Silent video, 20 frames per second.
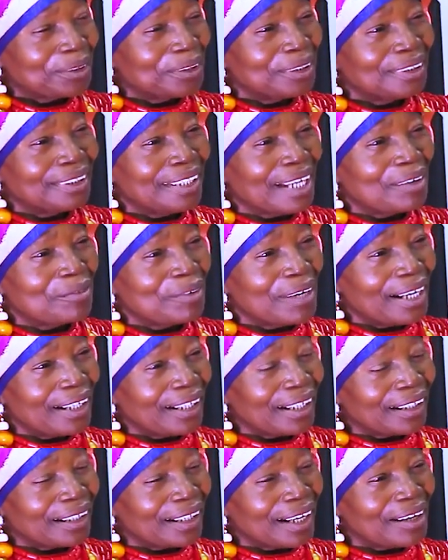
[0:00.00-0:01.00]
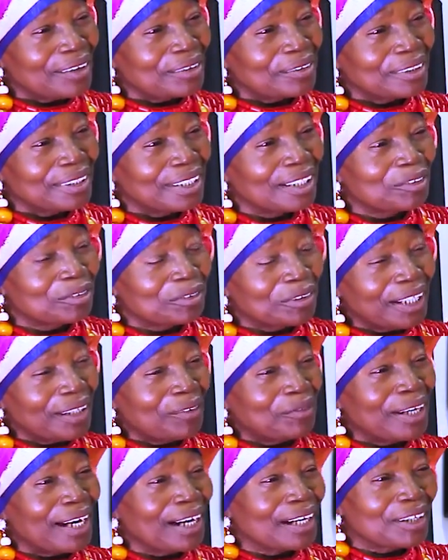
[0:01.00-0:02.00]
So they are wearing crown. The
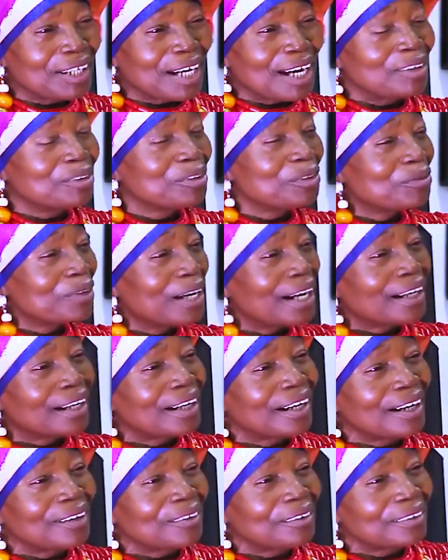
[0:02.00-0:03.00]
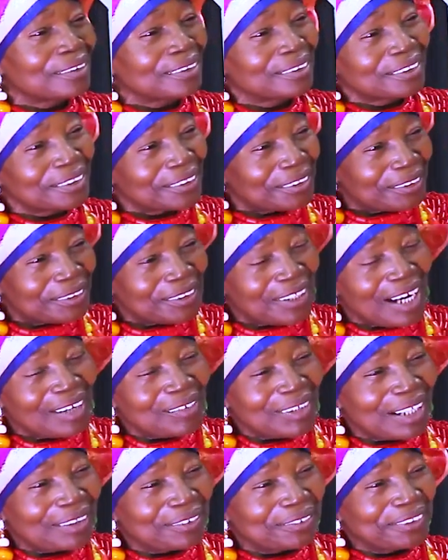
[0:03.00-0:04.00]
queen wear crown, you wear crown. So you
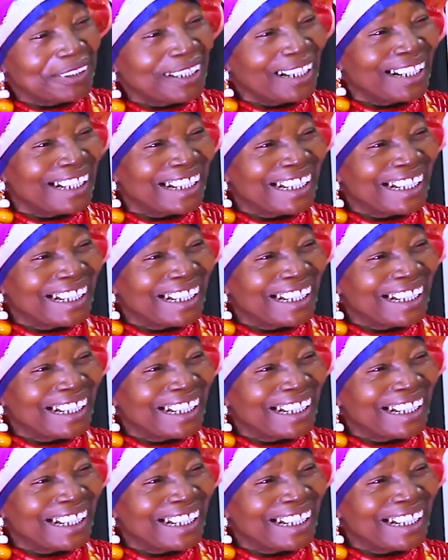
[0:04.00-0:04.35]
are our queen.